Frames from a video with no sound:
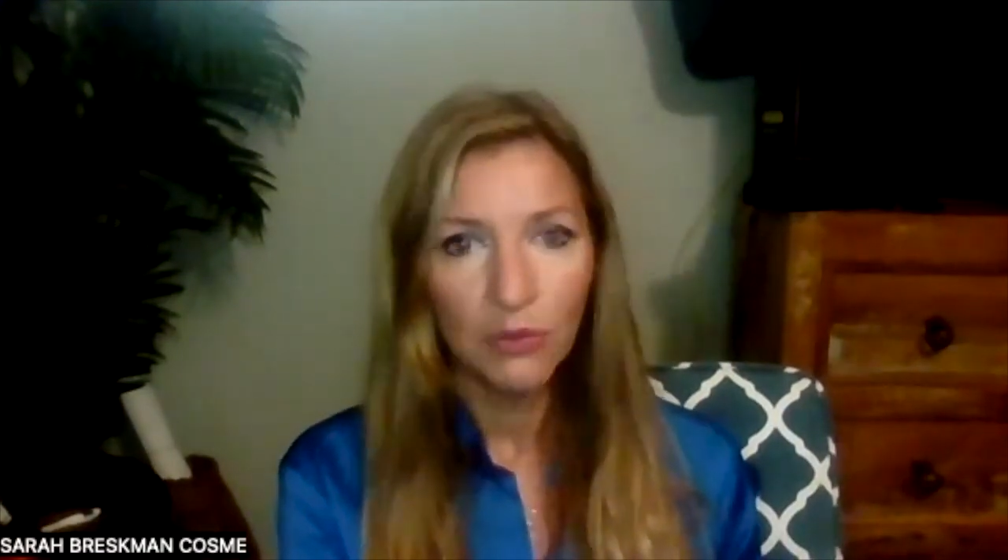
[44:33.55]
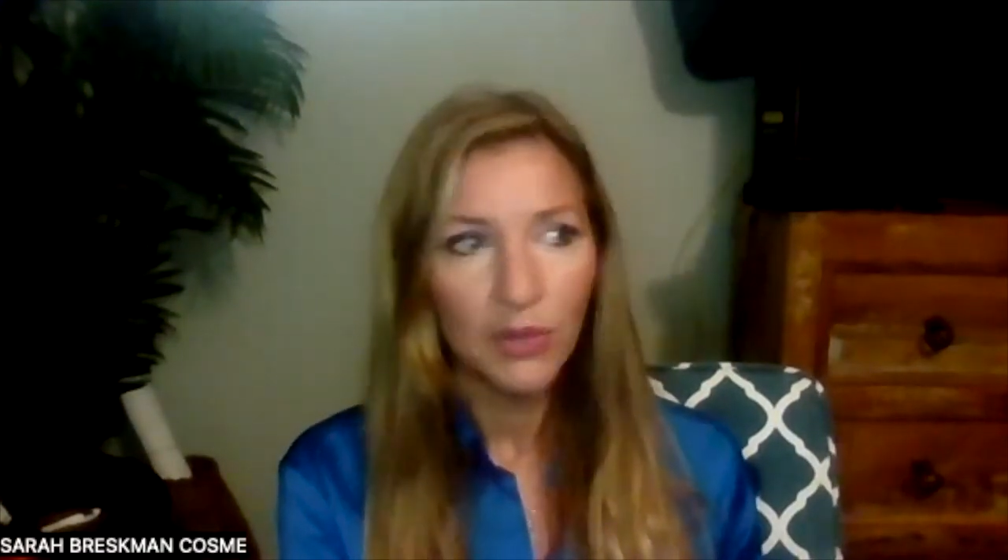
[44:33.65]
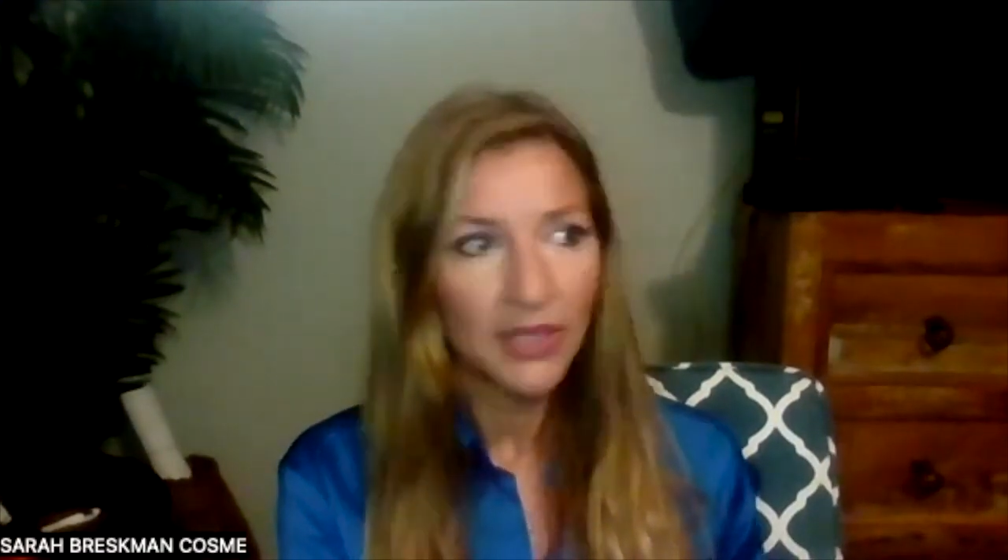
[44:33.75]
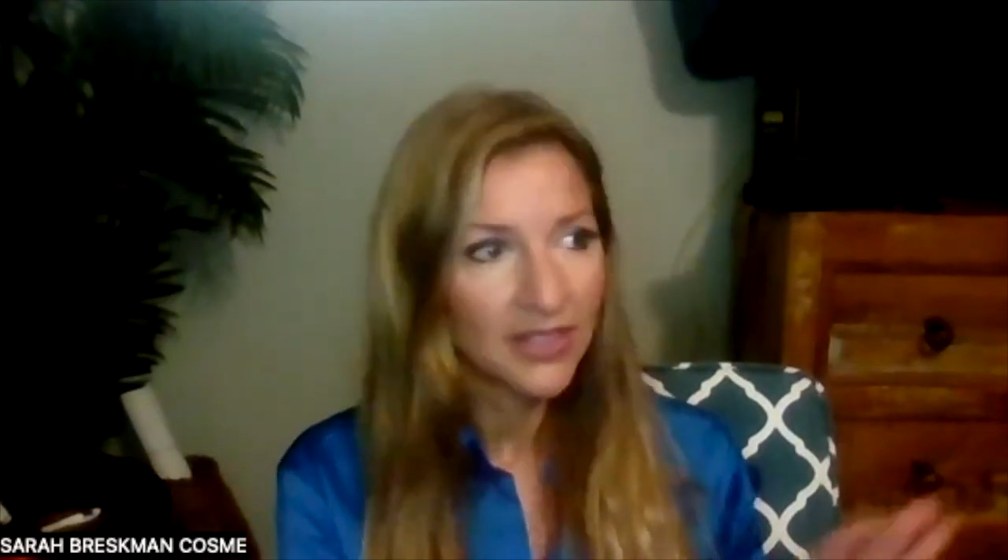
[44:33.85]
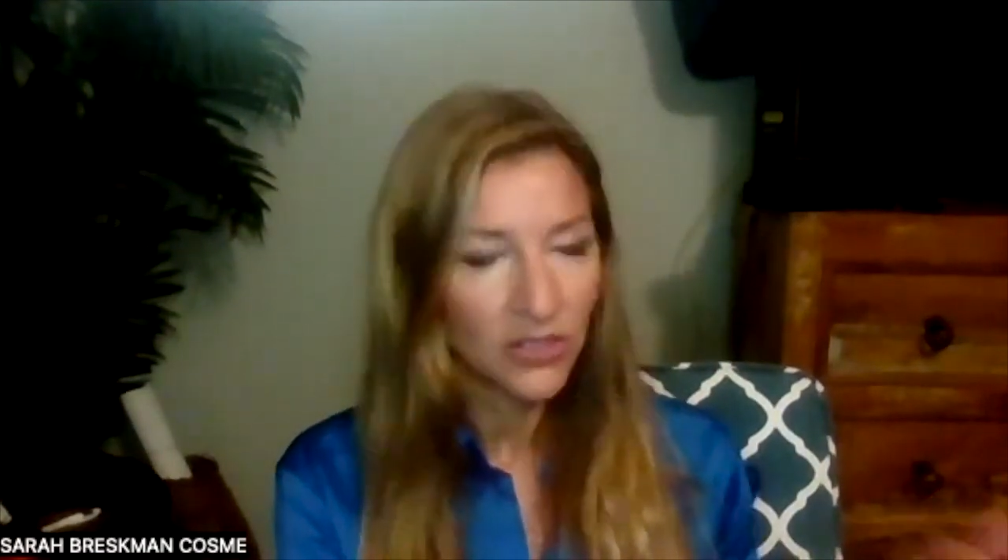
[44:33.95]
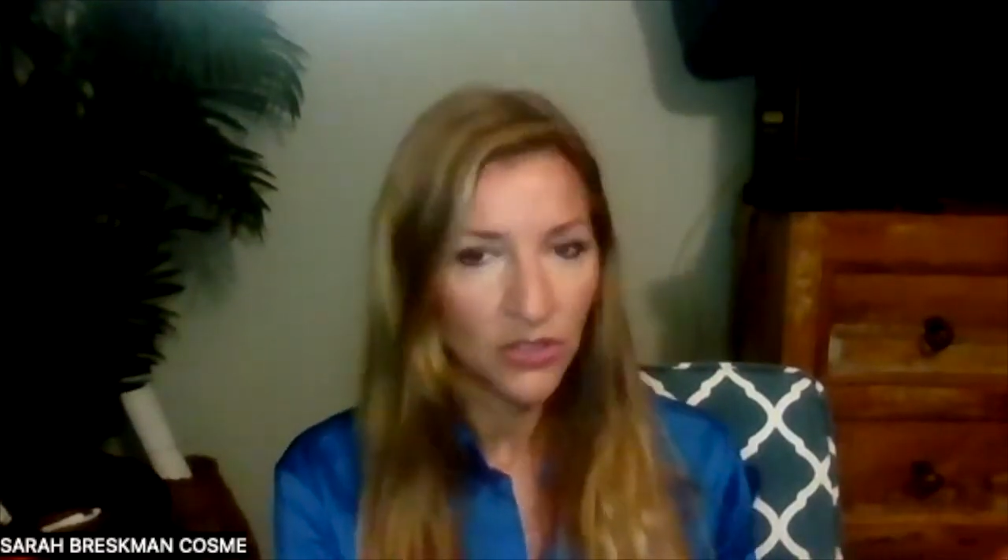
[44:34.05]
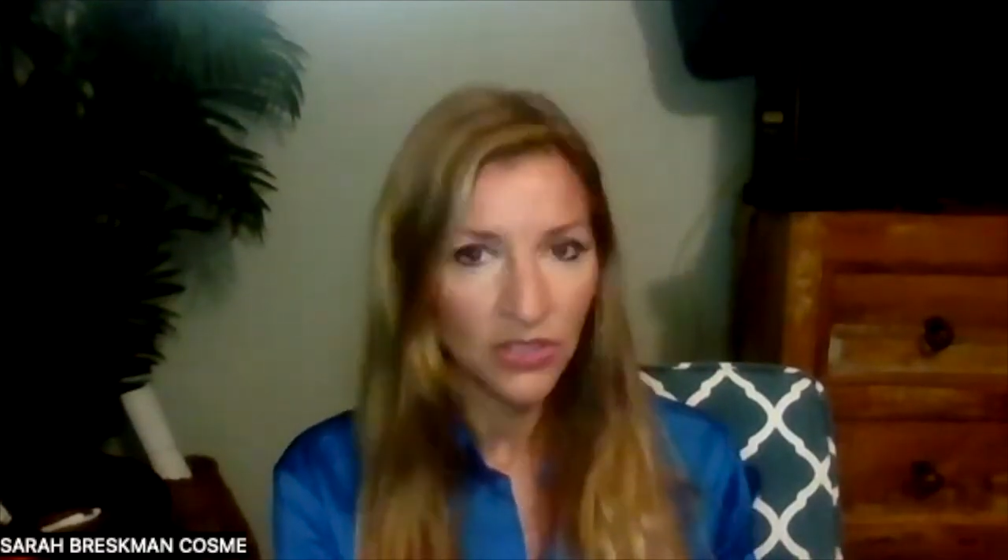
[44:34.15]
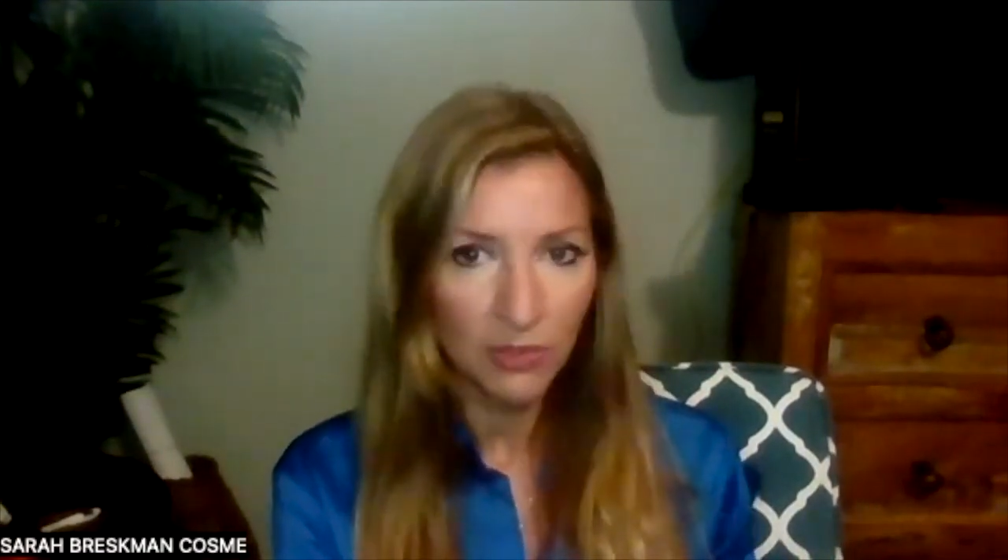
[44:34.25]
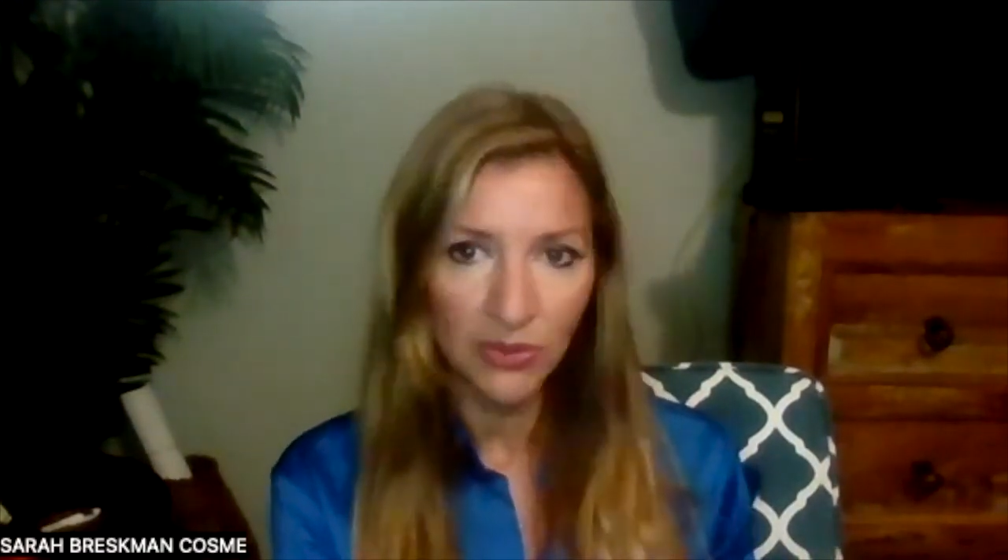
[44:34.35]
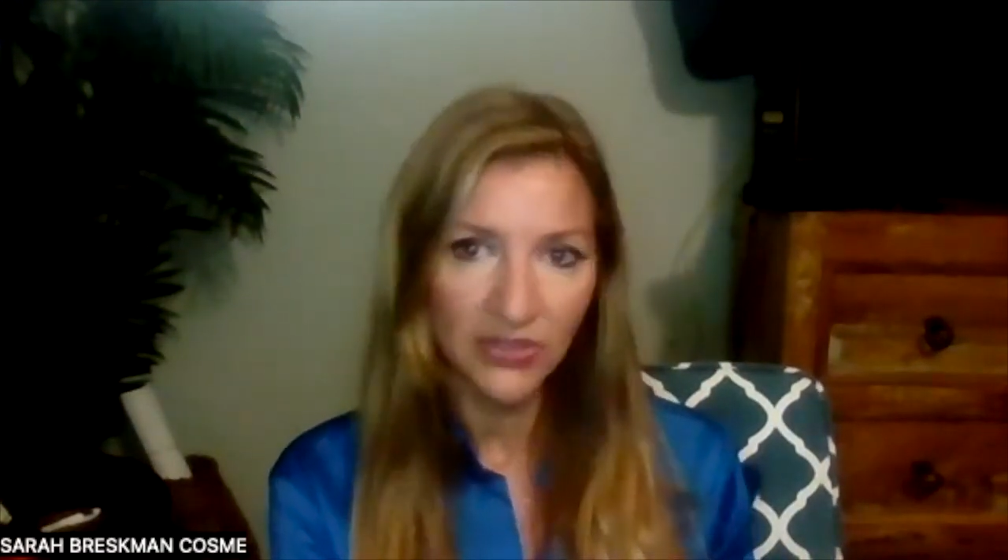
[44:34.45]
what this
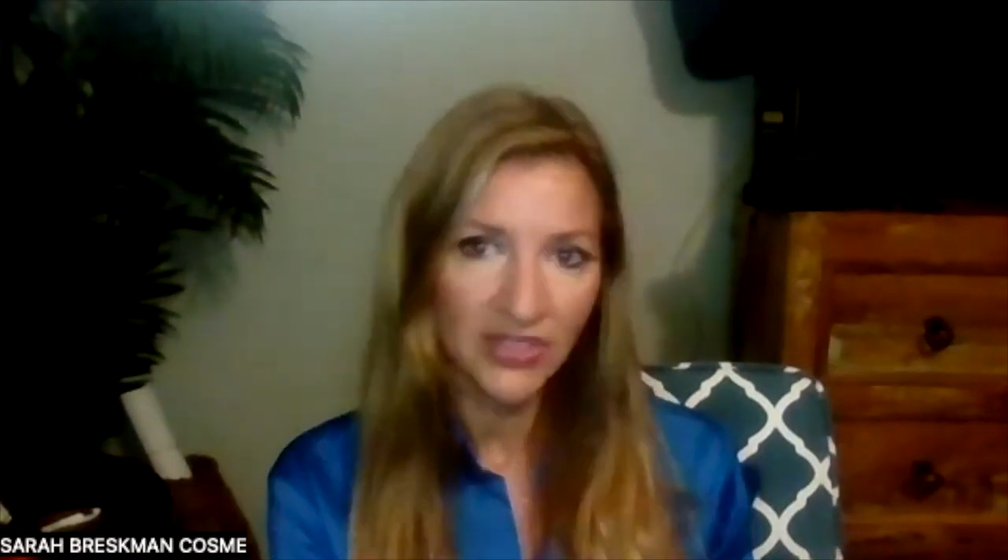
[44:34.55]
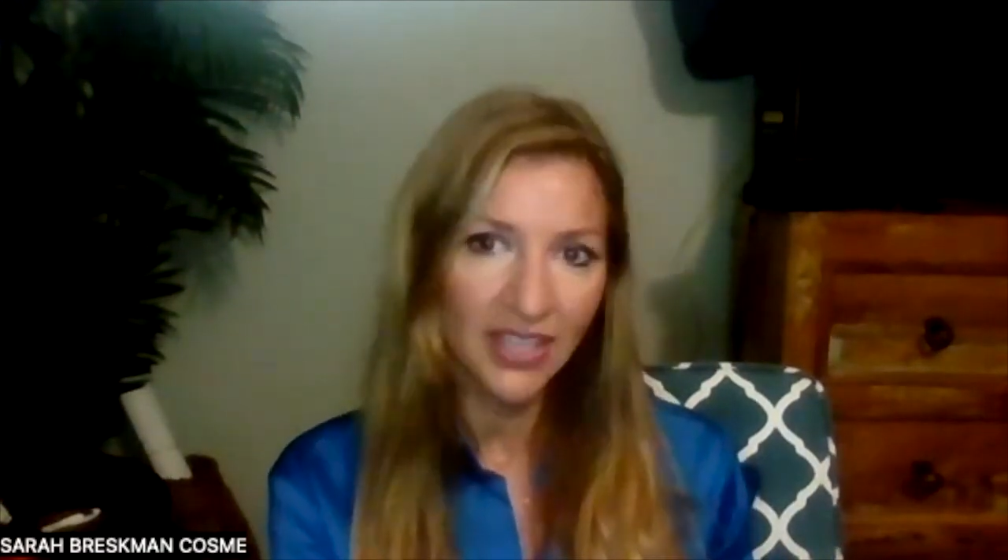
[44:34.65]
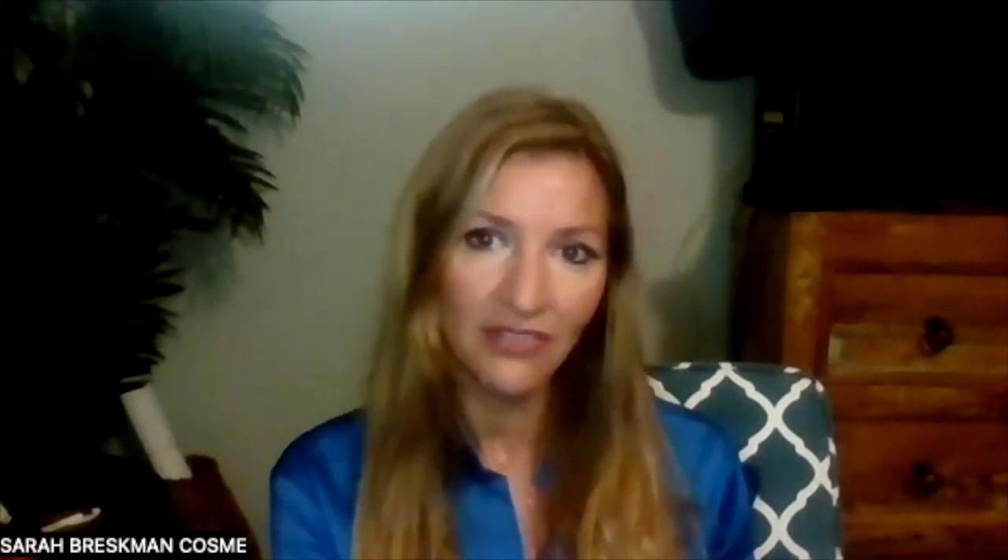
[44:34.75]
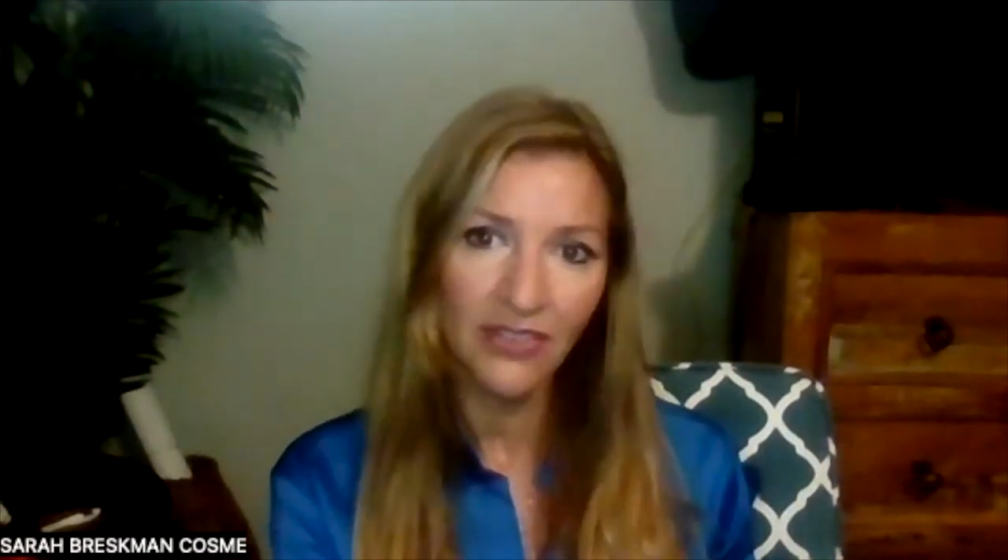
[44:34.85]
ship was like